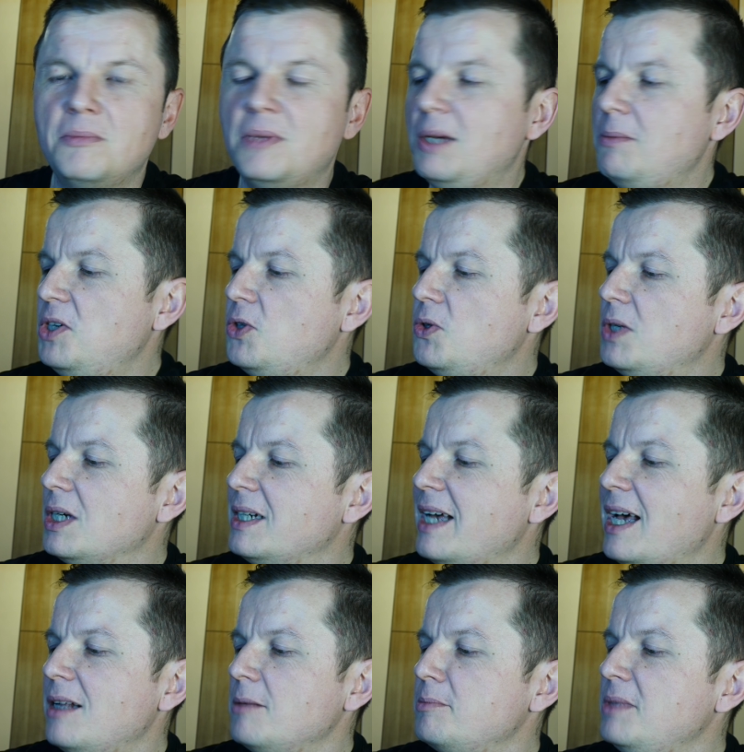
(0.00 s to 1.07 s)
Maybe you can
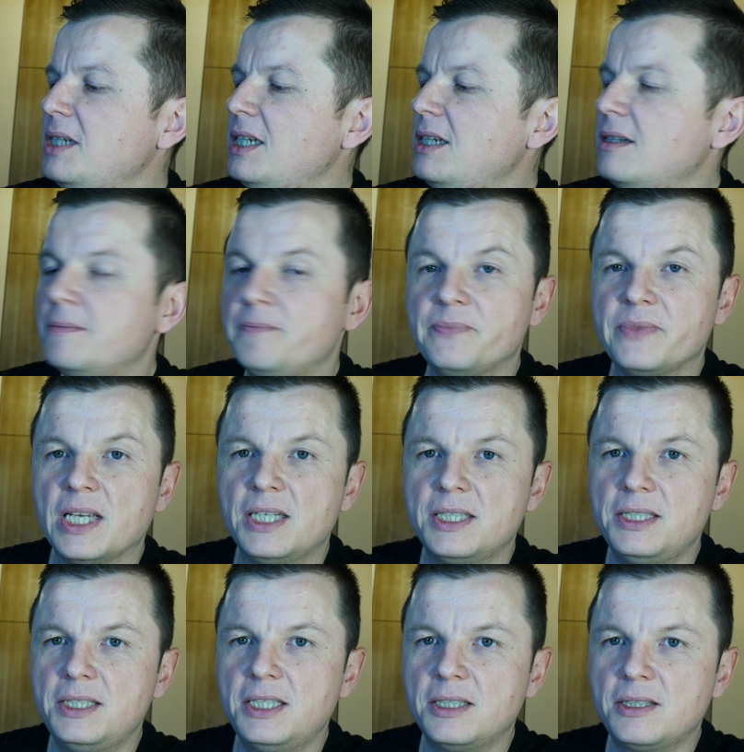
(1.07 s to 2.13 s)
help me
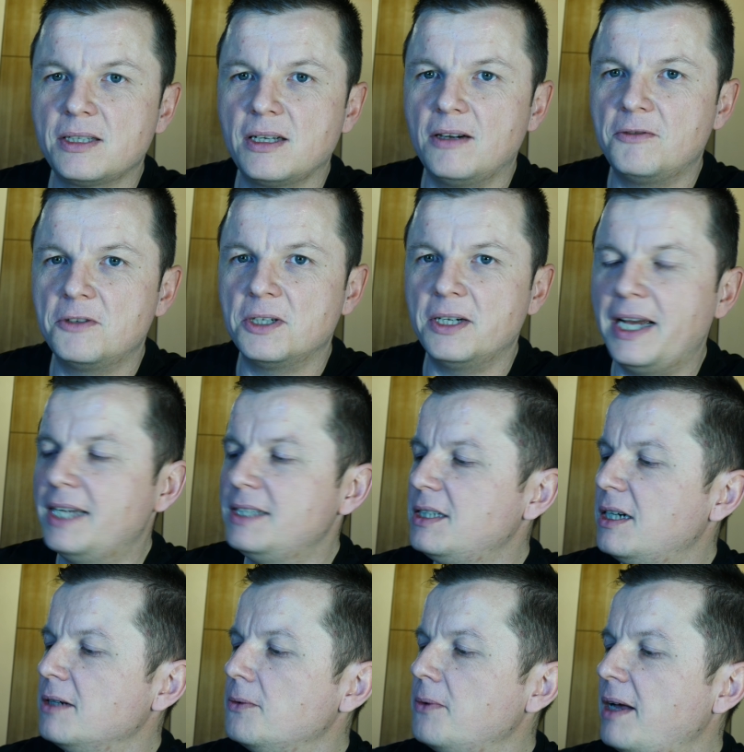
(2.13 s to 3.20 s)
discover and
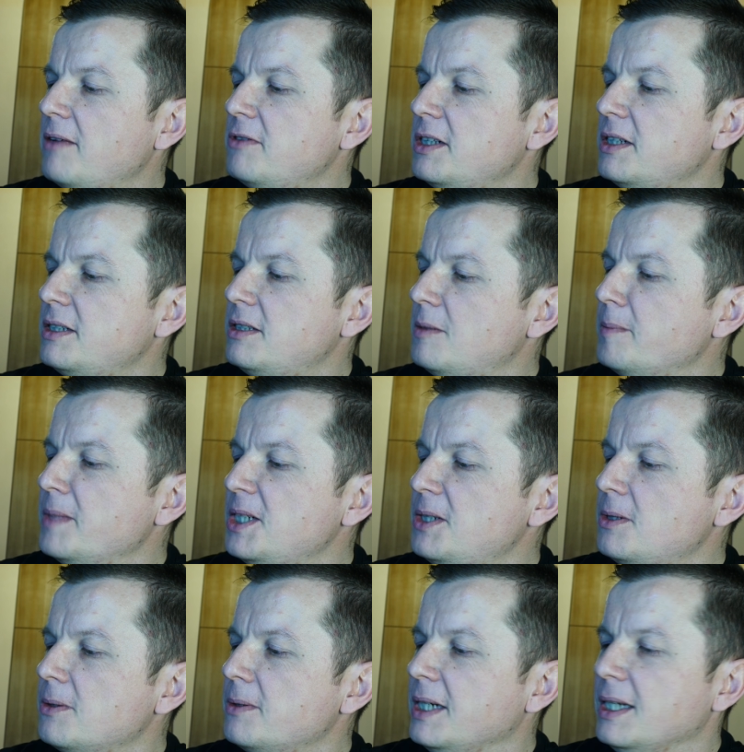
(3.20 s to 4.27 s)
unravel its
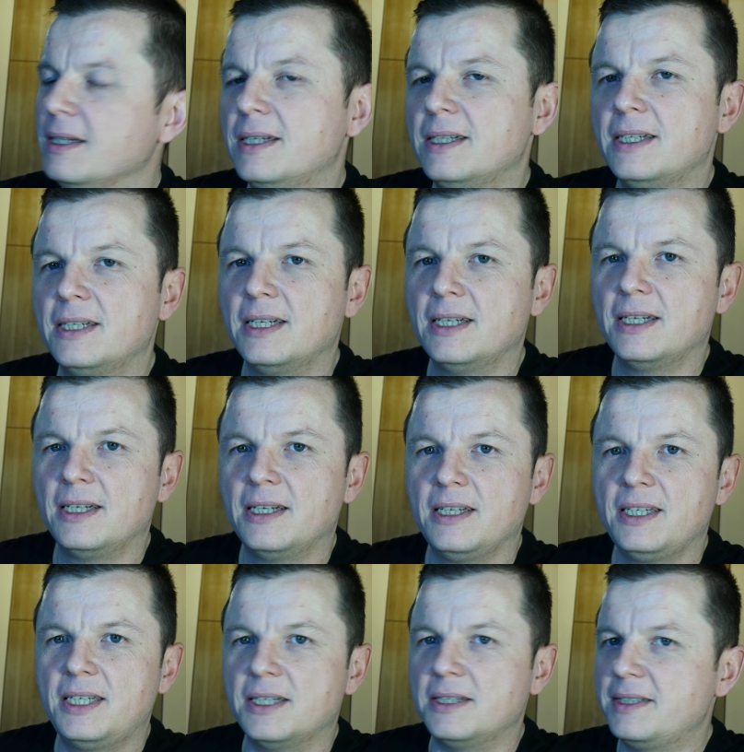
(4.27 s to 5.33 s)
mystery.
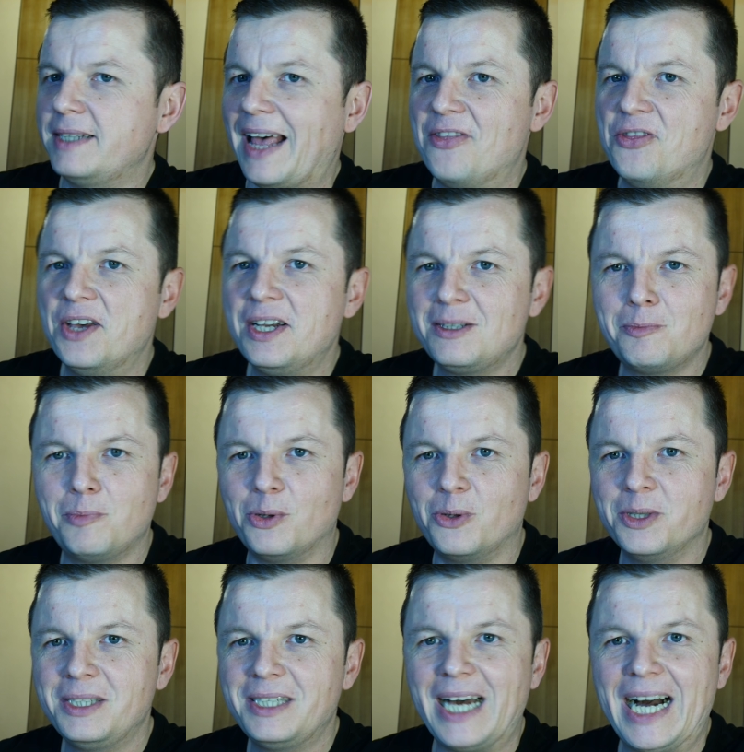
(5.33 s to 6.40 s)
Because at this
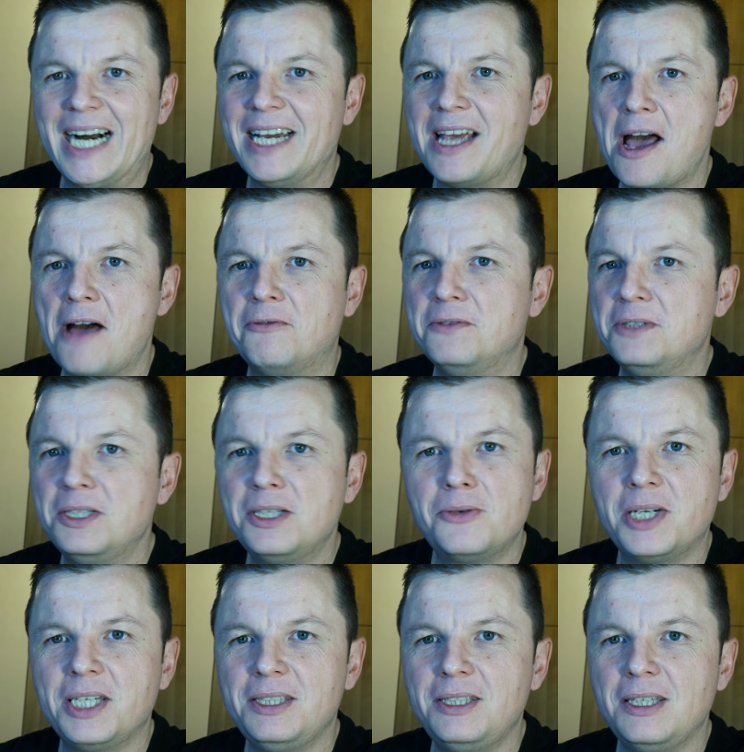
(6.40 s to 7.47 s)
point, I have no
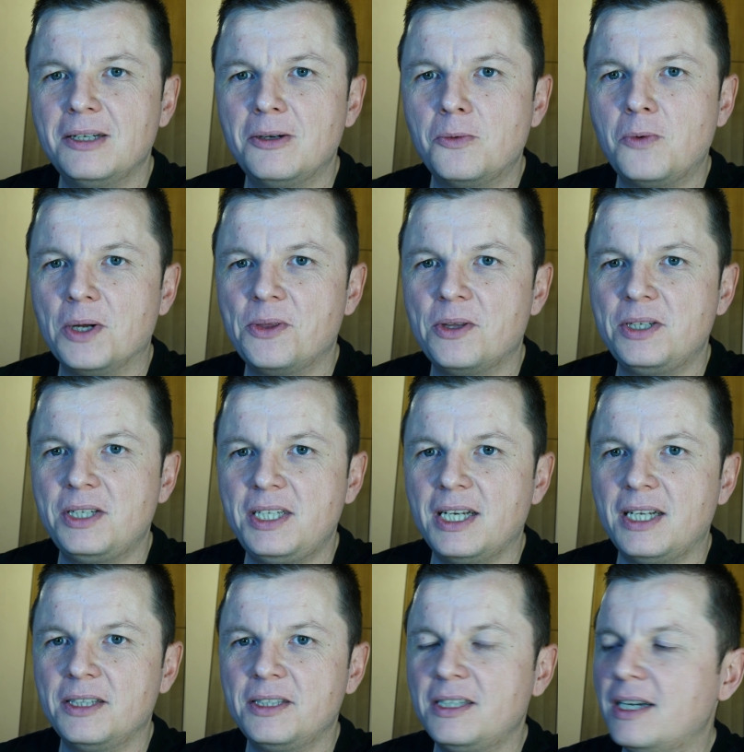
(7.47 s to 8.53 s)
idea what the
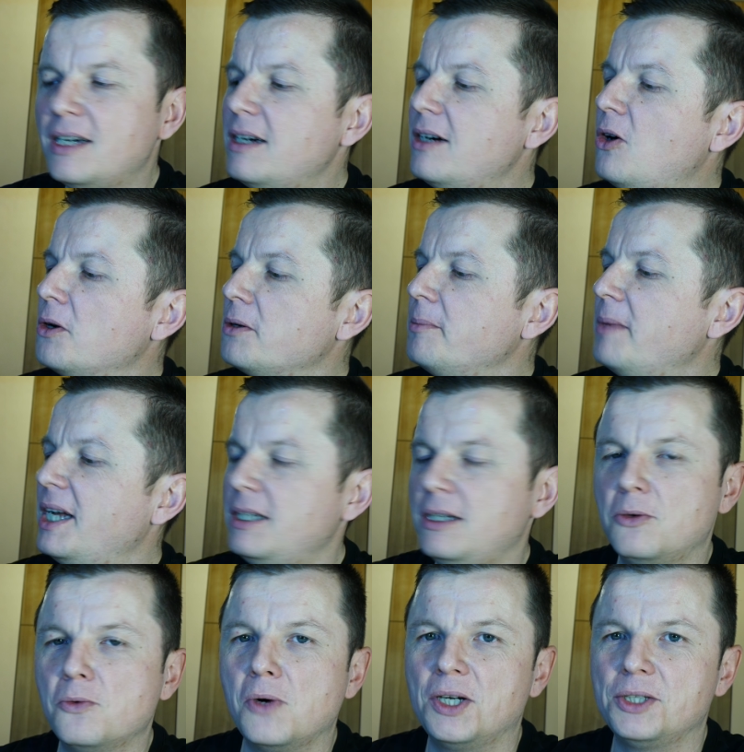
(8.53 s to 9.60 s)
Delta
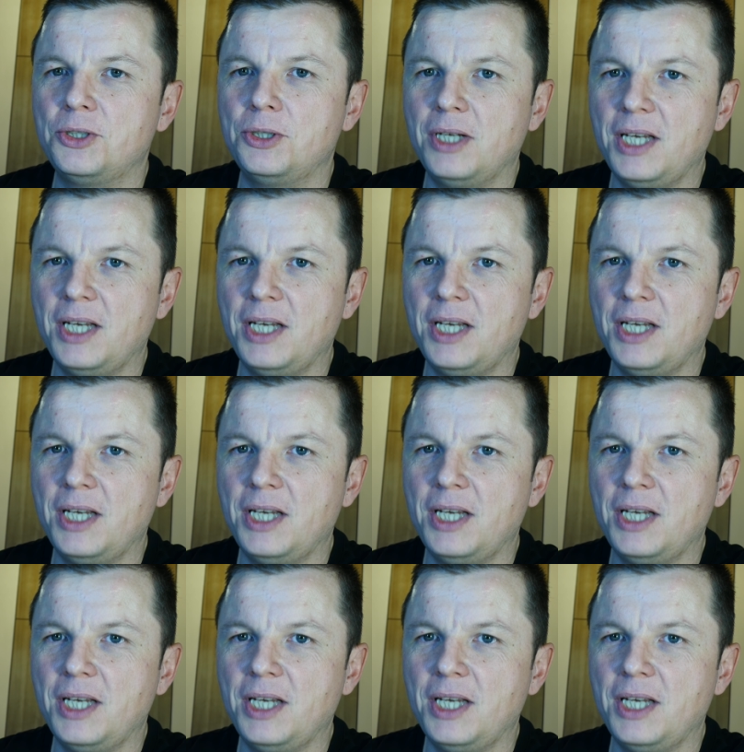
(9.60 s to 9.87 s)
automatic watch